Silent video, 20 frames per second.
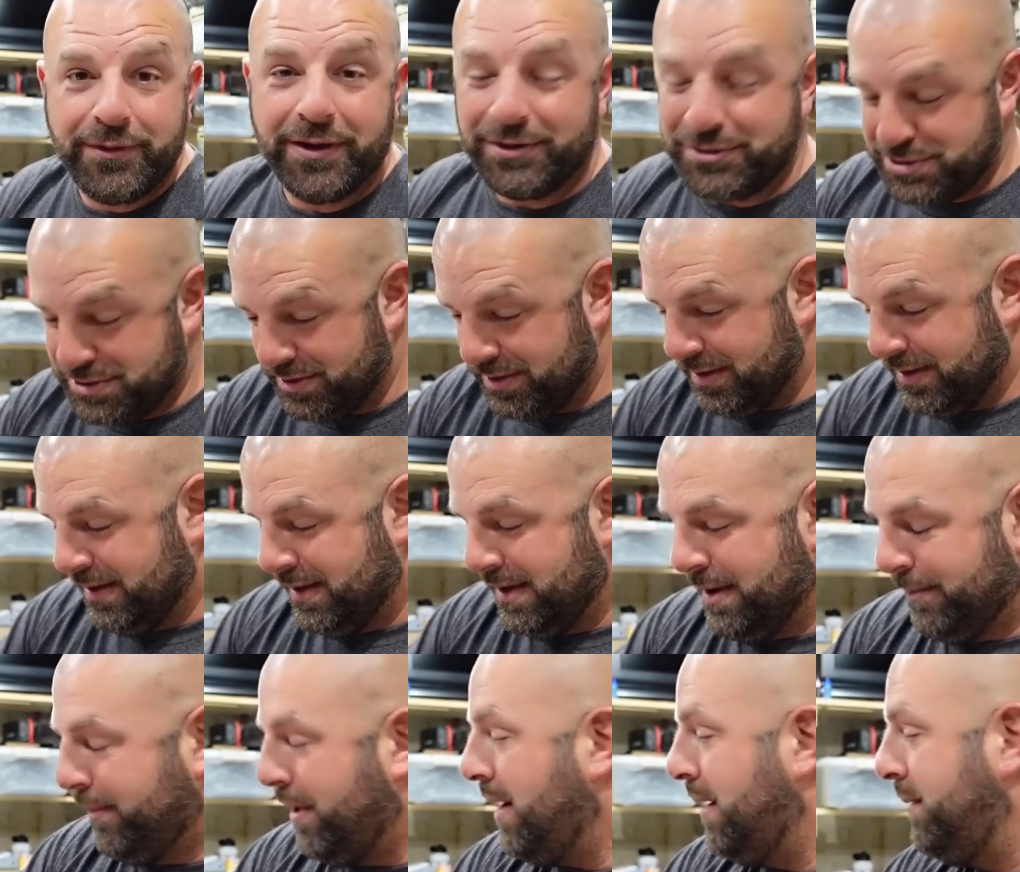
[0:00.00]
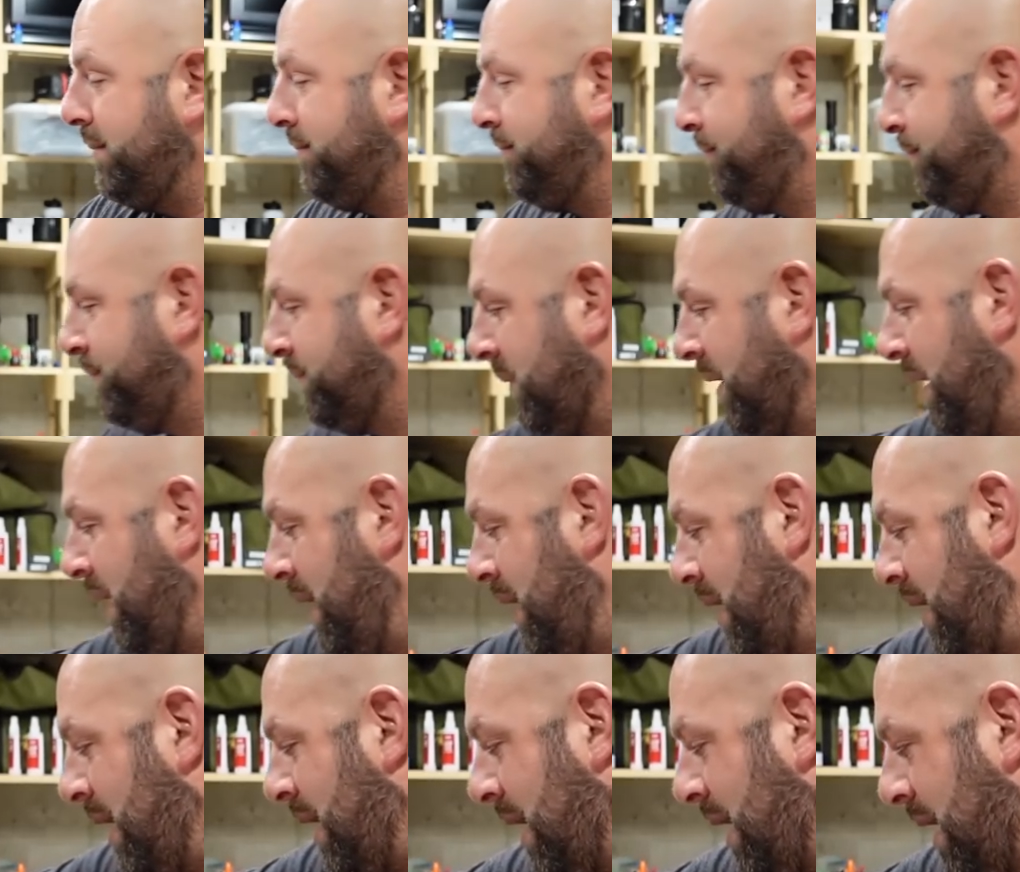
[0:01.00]
fish. But
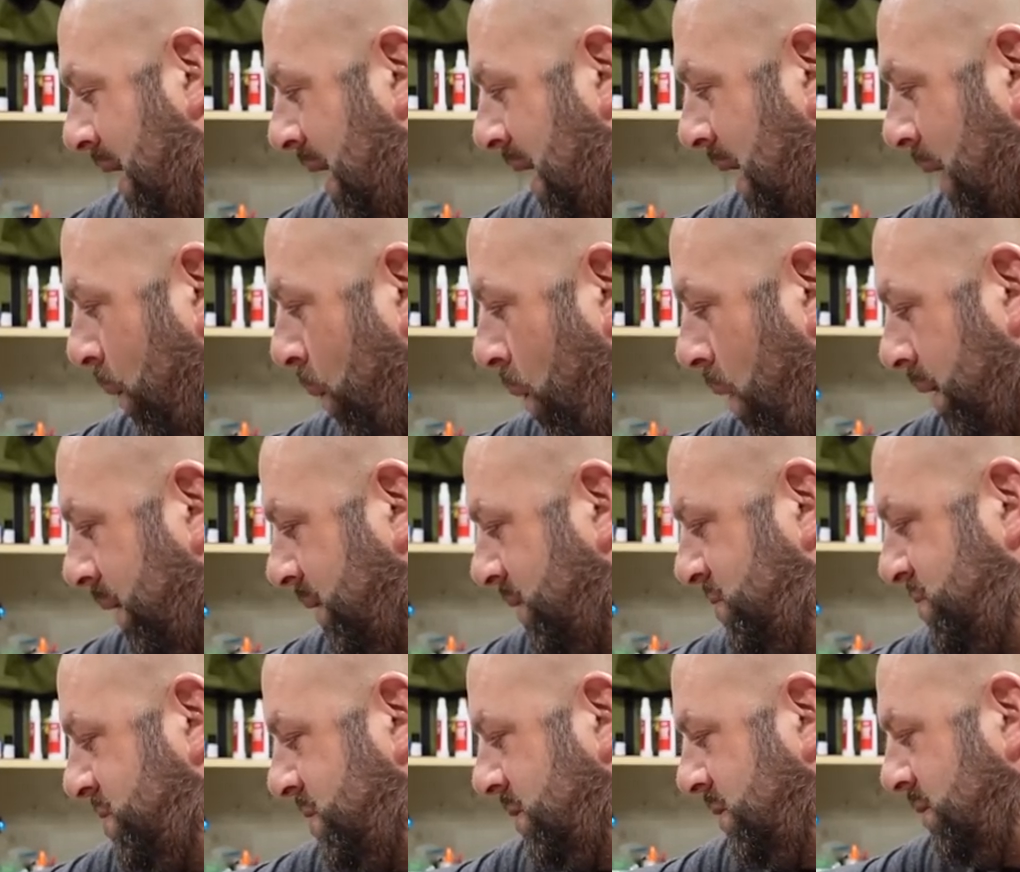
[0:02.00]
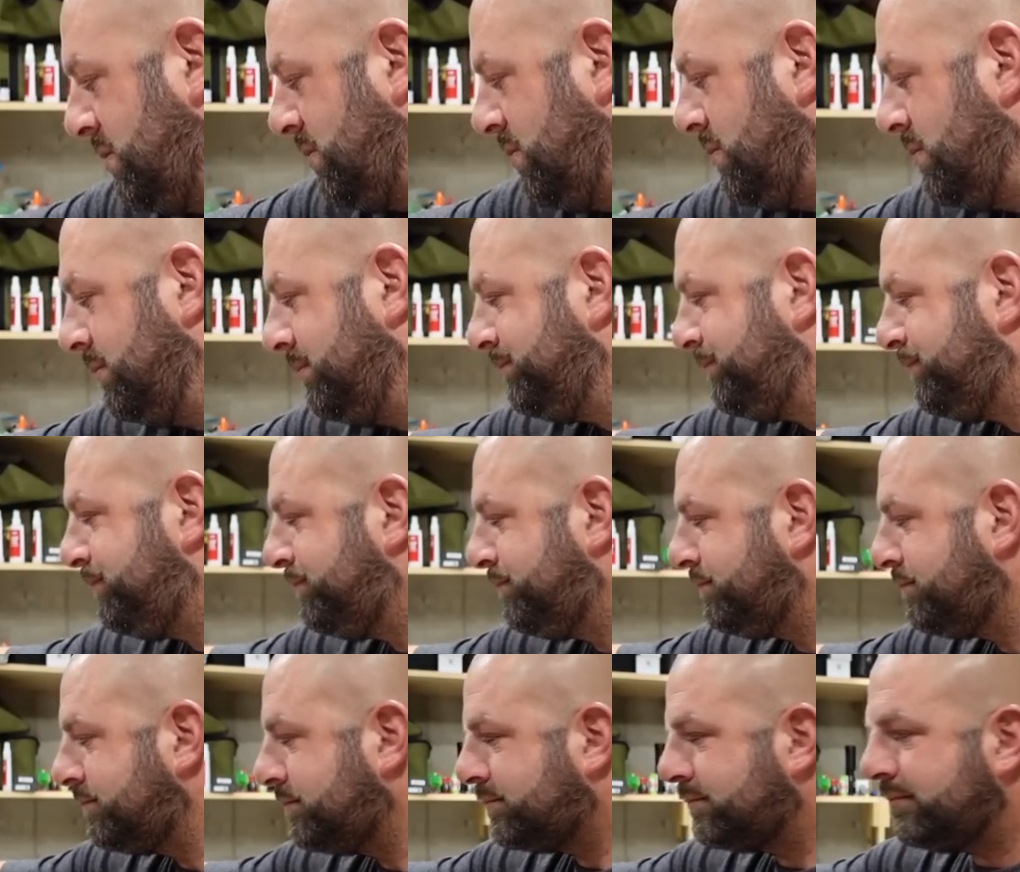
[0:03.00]
I wanted to
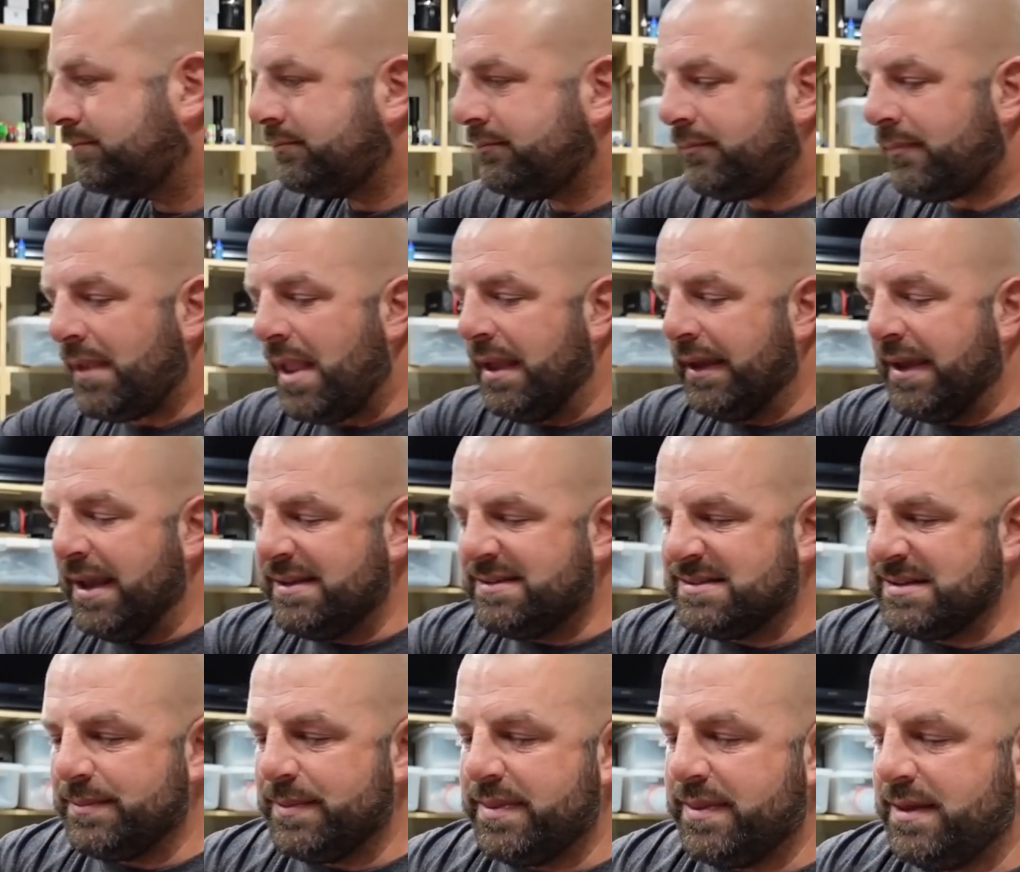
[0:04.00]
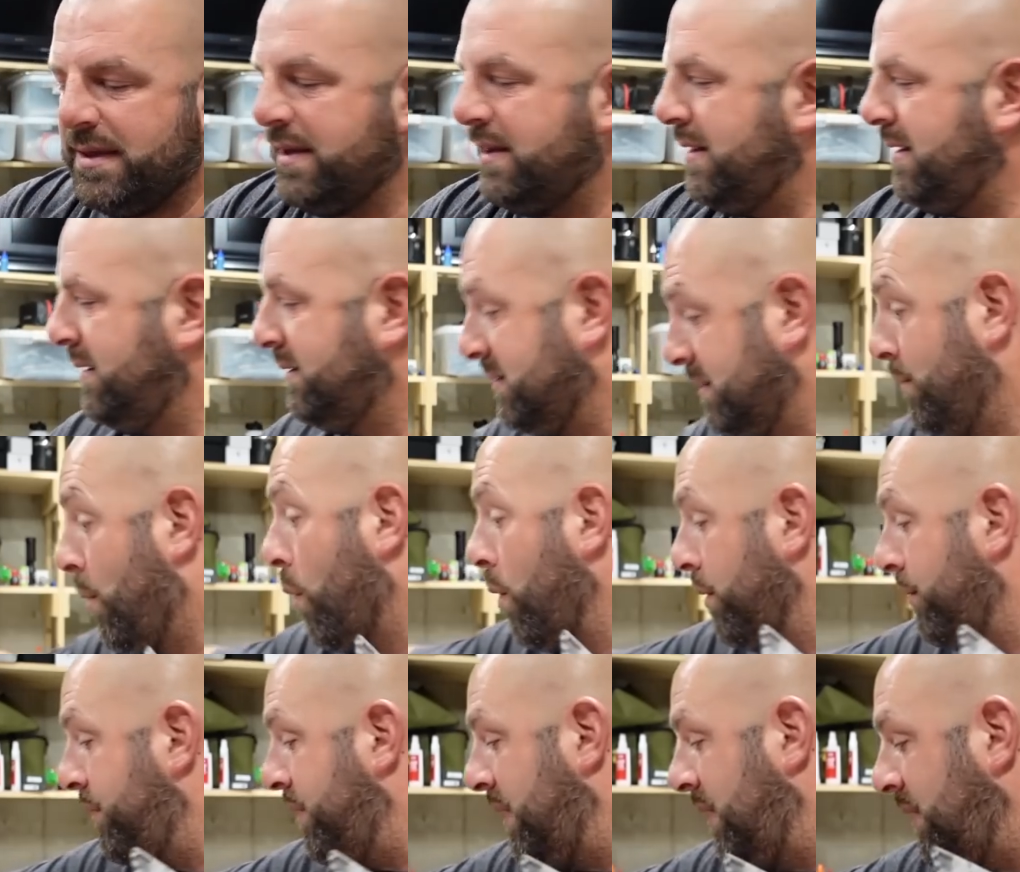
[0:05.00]
get some
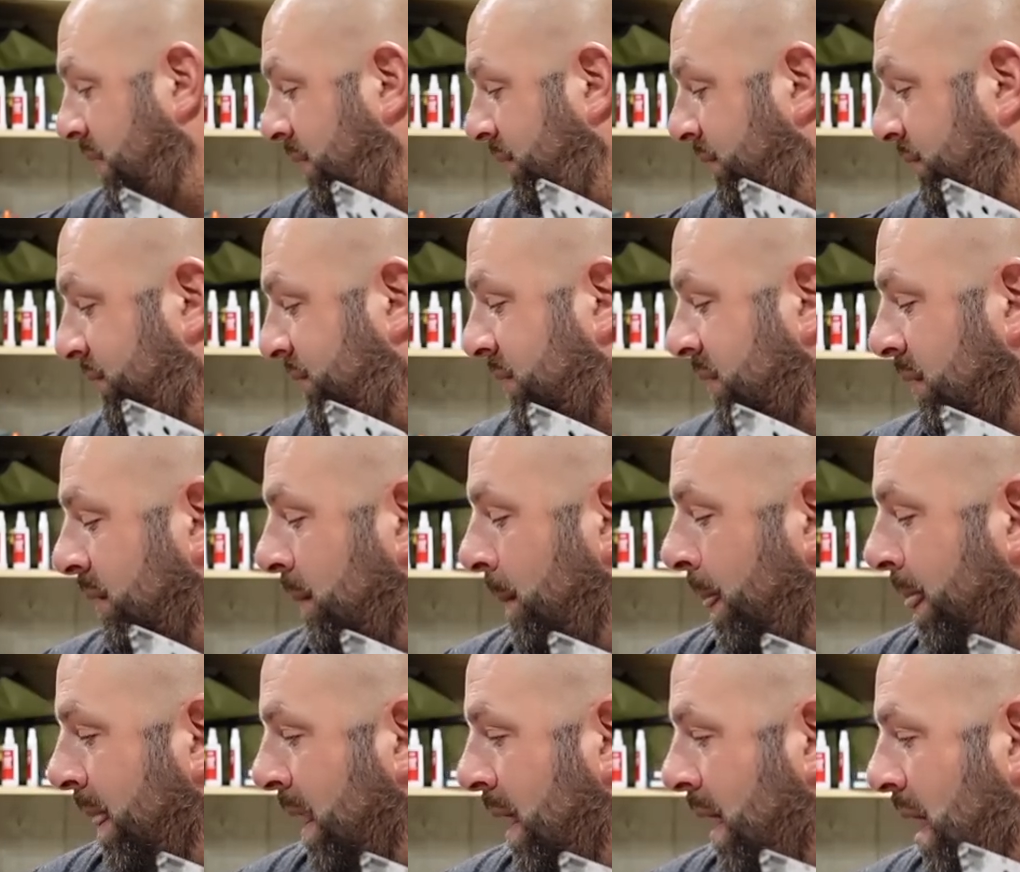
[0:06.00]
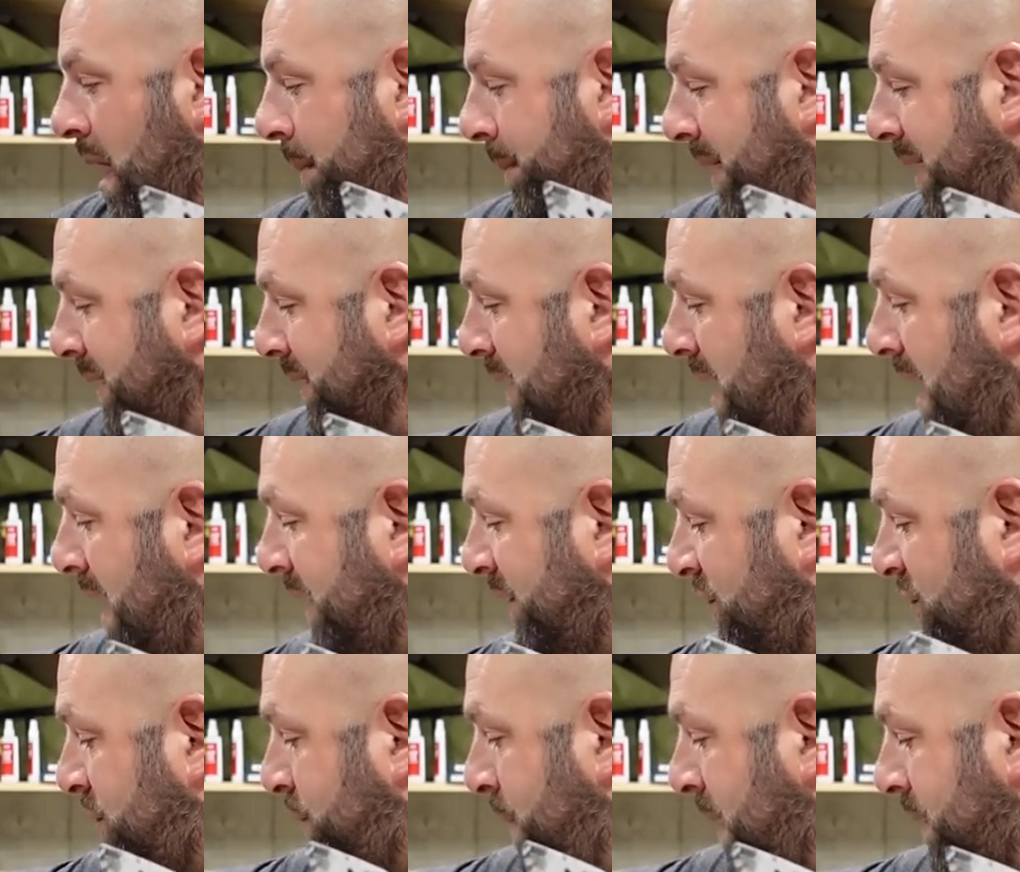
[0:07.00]
more of these inline
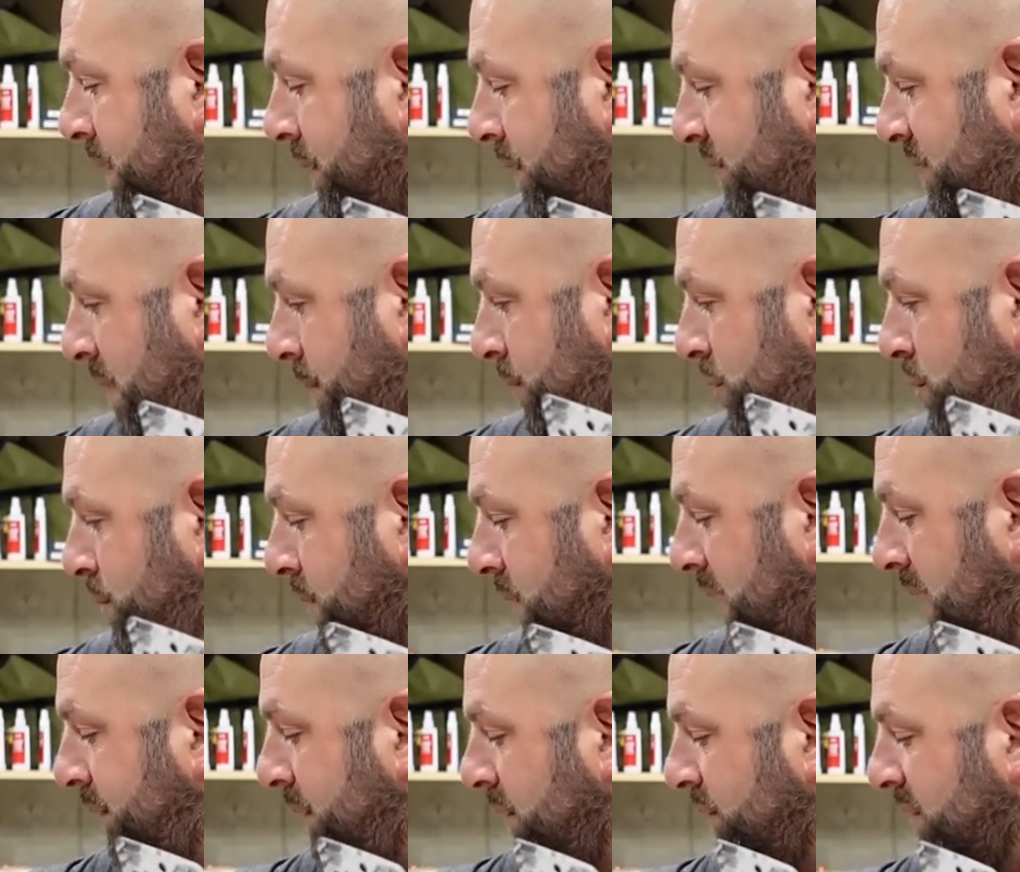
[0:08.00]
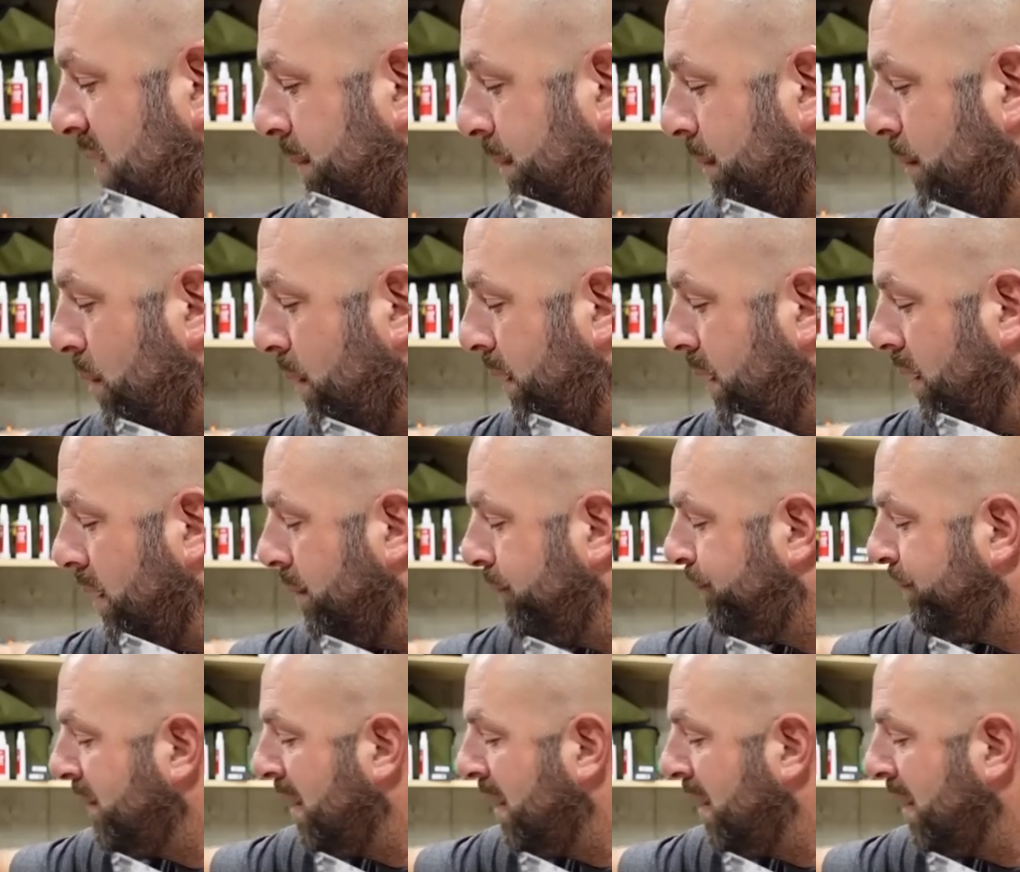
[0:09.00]
spinners. I do believe, here's a couple more here.